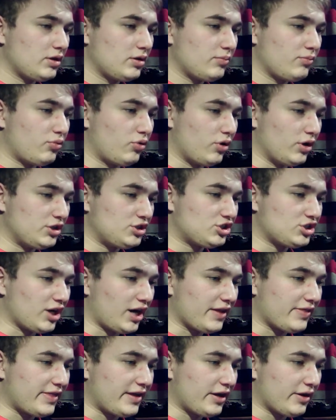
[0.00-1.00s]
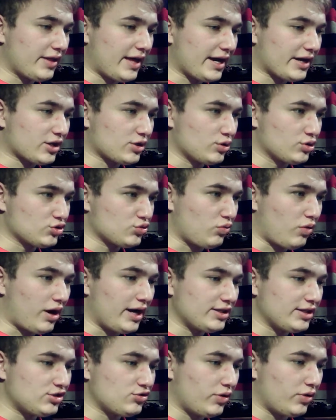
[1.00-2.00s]
Point shot there. That goes
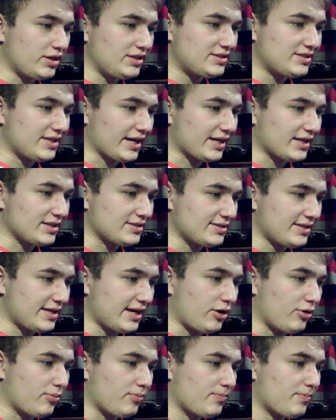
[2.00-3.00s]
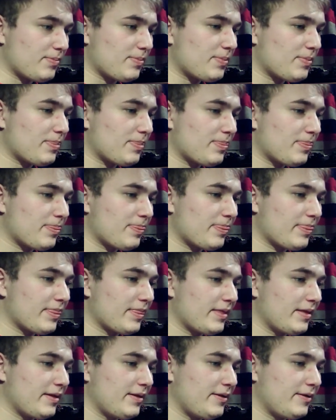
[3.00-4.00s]
wide. 20 seconds now.
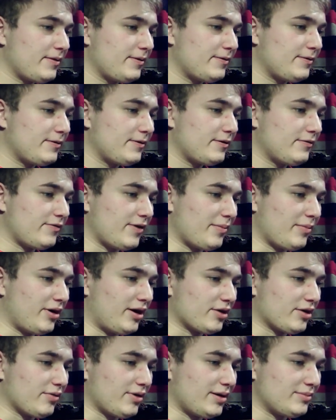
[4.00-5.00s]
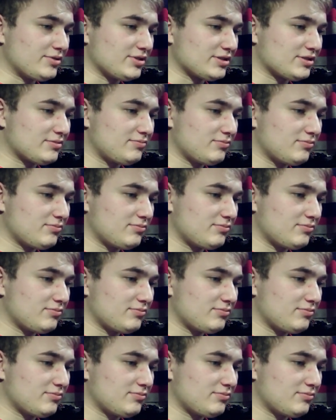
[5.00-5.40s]
If I'm Ottawa, I'm just